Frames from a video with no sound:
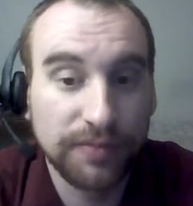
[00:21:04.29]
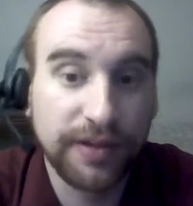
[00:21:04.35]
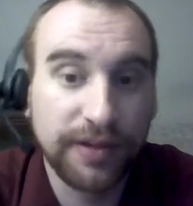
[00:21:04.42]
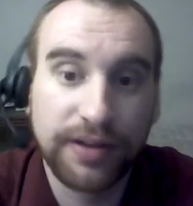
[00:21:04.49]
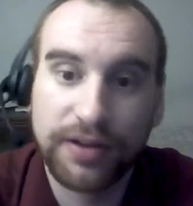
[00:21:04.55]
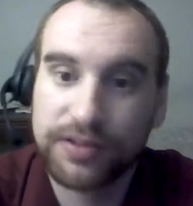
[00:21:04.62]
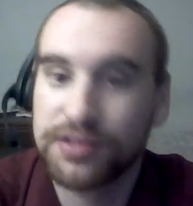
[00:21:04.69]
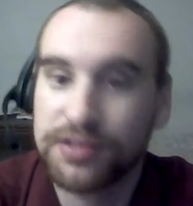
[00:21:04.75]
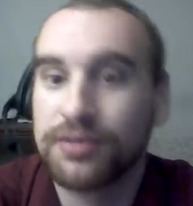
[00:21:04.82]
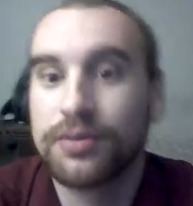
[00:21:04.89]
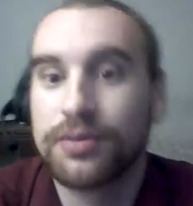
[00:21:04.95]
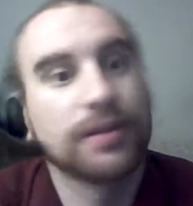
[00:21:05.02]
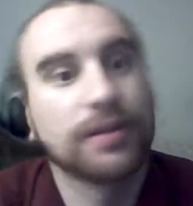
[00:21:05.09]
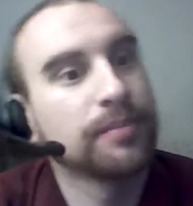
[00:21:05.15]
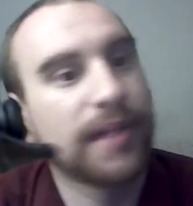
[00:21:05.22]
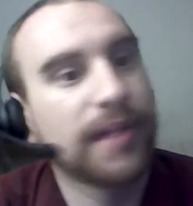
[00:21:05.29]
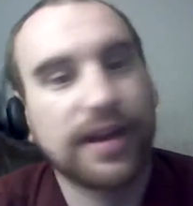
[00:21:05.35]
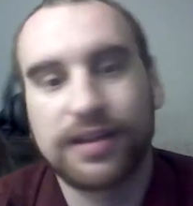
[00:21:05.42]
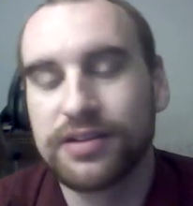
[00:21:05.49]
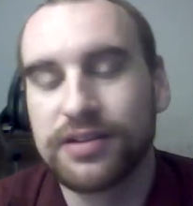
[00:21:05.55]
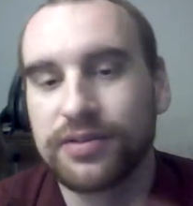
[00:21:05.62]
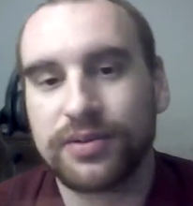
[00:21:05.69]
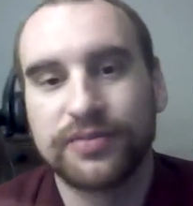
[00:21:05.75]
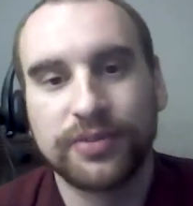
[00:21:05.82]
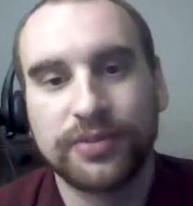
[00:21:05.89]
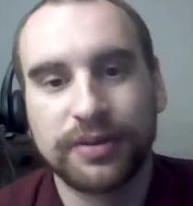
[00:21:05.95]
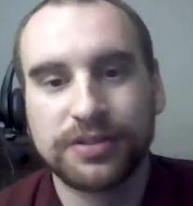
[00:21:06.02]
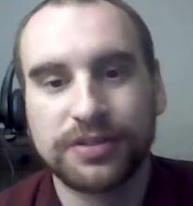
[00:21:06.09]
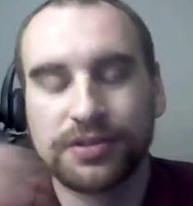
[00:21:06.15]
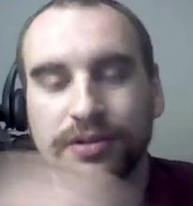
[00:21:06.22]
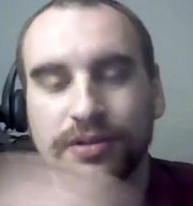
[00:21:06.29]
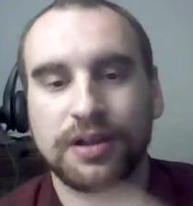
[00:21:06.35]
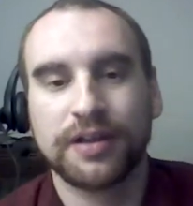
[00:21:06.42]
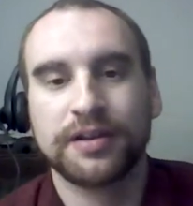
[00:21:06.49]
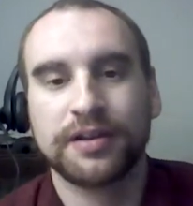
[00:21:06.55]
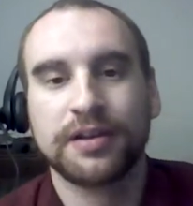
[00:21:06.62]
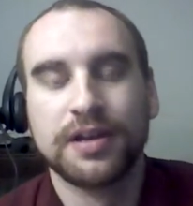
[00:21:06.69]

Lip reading: Very also going back into influential on